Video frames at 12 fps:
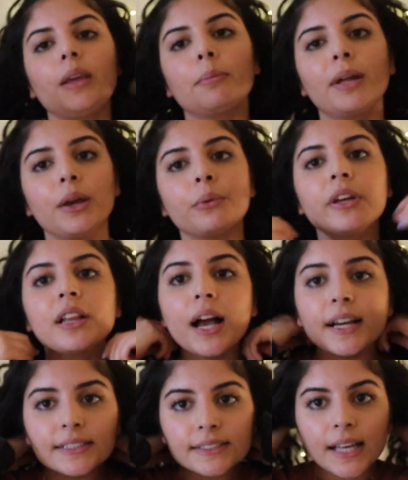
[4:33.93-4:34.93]
But I
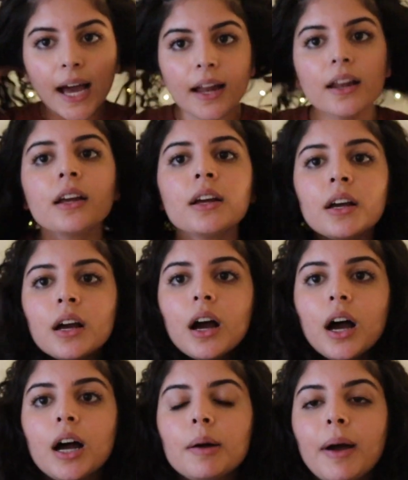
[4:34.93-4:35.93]
realized that
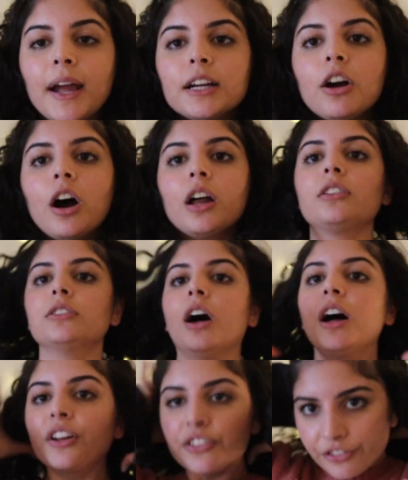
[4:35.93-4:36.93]
I got a
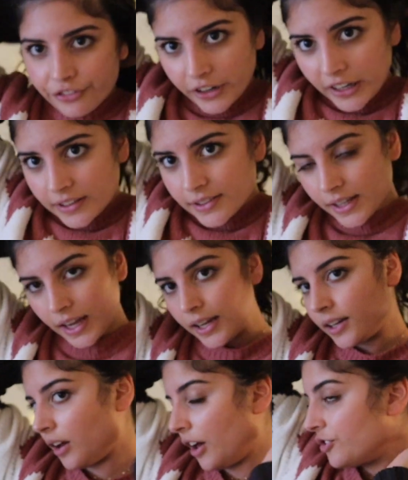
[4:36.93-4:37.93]
lot of frizz
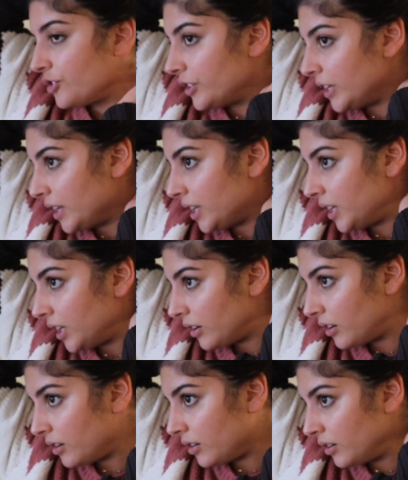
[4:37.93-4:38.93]
like underneath
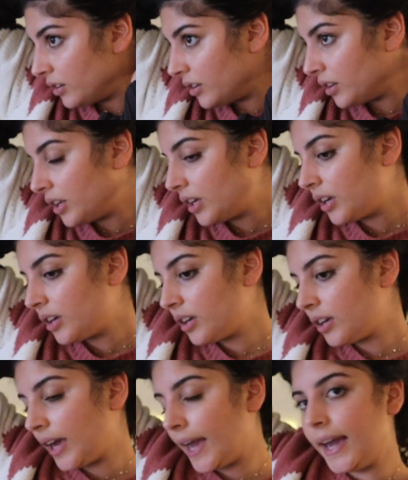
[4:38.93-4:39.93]
here,
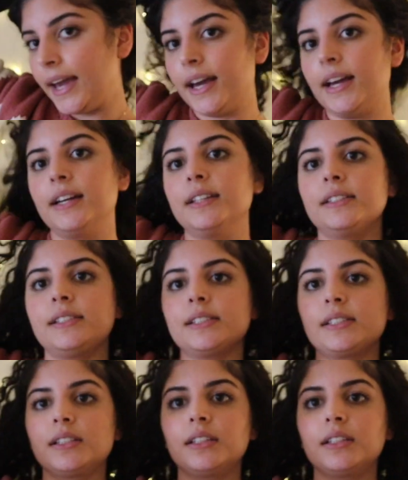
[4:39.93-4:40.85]
and